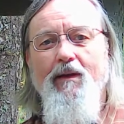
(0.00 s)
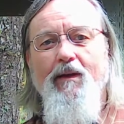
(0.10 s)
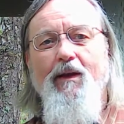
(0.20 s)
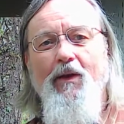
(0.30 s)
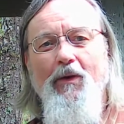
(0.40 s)

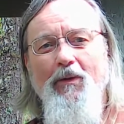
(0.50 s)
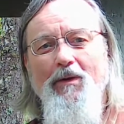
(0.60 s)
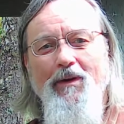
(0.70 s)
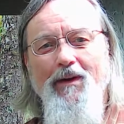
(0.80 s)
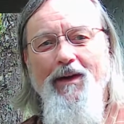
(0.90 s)
Hello,
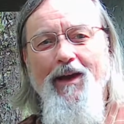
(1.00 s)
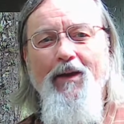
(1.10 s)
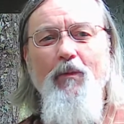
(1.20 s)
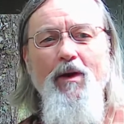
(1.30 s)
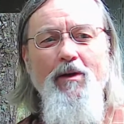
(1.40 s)

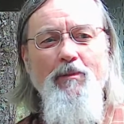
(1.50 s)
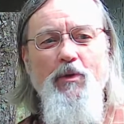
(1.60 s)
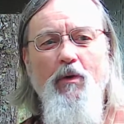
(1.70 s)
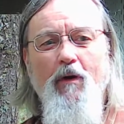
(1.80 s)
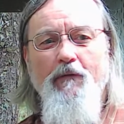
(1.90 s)
and welcome
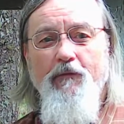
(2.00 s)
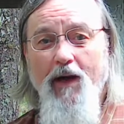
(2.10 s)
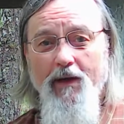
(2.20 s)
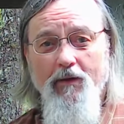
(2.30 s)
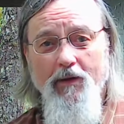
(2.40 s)
to our
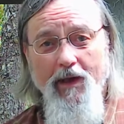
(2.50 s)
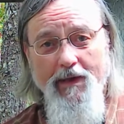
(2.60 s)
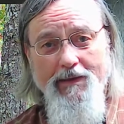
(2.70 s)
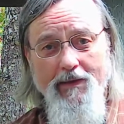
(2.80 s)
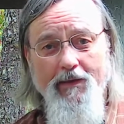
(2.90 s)
final
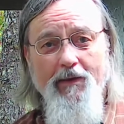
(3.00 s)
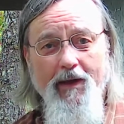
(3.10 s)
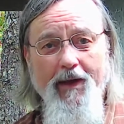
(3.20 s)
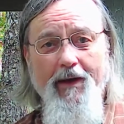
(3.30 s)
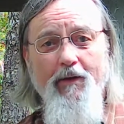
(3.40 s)
lesson
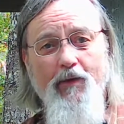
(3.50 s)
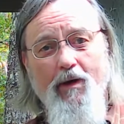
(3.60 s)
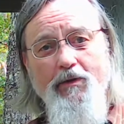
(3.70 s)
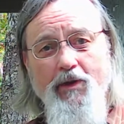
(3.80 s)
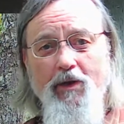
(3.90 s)
out of
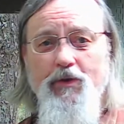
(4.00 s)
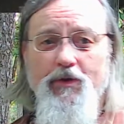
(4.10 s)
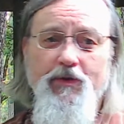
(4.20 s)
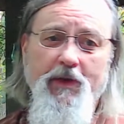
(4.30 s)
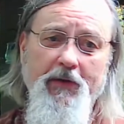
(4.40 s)
our
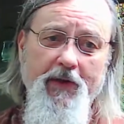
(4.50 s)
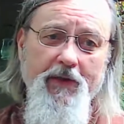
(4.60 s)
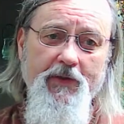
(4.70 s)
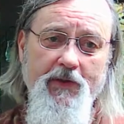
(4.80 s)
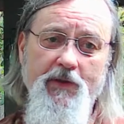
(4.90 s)
Judges
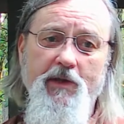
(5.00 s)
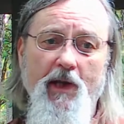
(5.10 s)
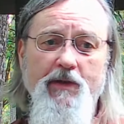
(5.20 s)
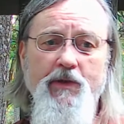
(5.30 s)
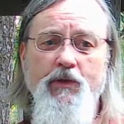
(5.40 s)
series. This is
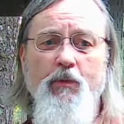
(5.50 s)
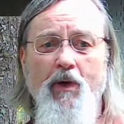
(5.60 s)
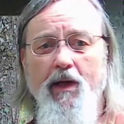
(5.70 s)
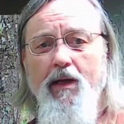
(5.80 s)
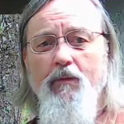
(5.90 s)
Lesson
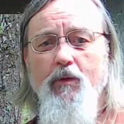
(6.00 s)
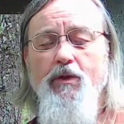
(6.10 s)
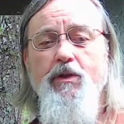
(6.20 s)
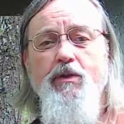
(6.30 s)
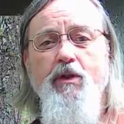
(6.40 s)
20,
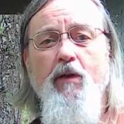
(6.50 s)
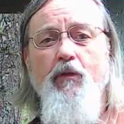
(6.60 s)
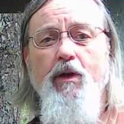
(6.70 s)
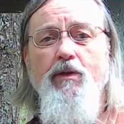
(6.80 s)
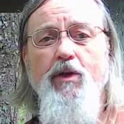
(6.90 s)
which is
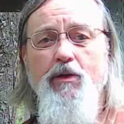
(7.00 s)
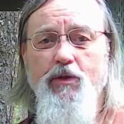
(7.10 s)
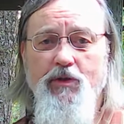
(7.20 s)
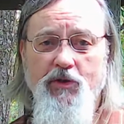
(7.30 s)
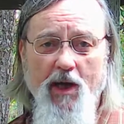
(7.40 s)
covering
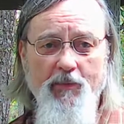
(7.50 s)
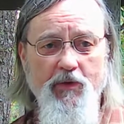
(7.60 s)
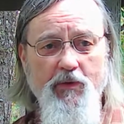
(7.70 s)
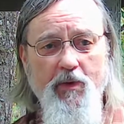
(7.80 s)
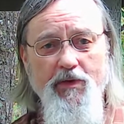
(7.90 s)
Judges chapter
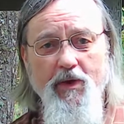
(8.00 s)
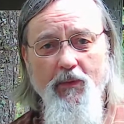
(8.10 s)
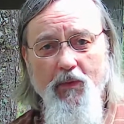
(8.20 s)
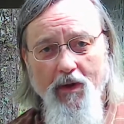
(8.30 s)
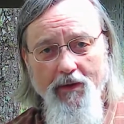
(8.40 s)

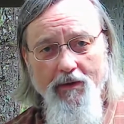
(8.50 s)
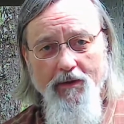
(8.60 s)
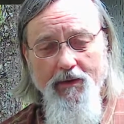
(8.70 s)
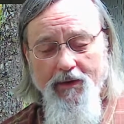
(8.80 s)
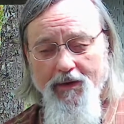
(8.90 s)
21.
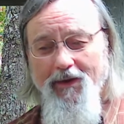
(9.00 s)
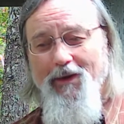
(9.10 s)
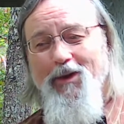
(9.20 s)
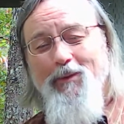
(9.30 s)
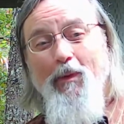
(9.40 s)

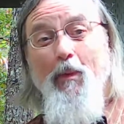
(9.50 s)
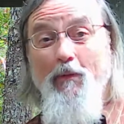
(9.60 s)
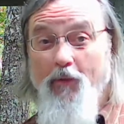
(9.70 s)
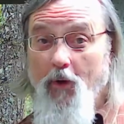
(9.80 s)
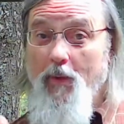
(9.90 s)
But
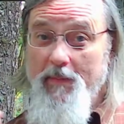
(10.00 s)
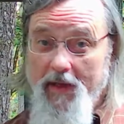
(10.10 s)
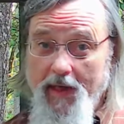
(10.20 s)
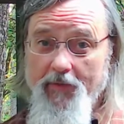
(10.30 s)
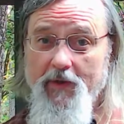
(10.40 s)
before we
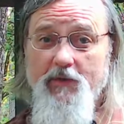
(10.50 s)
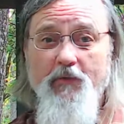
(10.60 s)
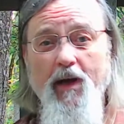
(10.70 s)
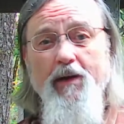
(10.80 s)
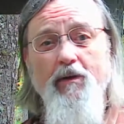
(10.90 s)
begin this
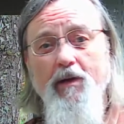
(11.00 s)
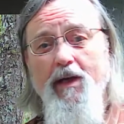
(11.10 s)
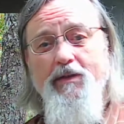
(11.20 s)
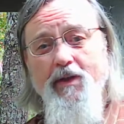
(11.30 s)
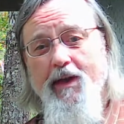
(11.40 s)
final
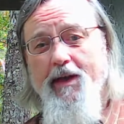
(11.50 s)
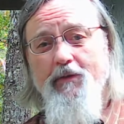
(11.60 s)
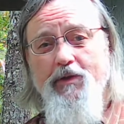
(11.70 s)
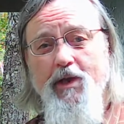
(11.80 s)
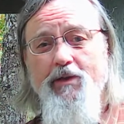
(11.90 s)
lesson out
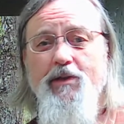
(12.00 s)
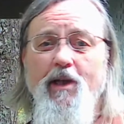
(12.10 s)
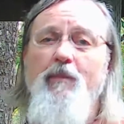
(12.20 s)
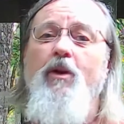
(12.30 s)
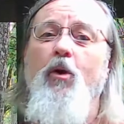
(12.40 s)
of Judges,
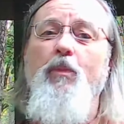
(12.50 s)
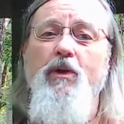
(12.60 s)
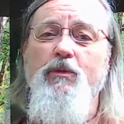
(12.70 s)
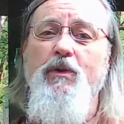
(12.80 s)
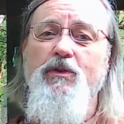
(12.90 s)
let me open
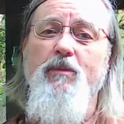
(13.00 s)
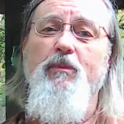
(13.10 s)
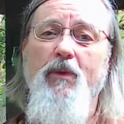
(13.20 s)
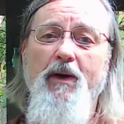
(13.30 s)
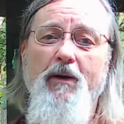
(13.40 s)
us with some
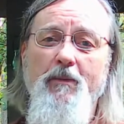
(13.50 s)
prayer.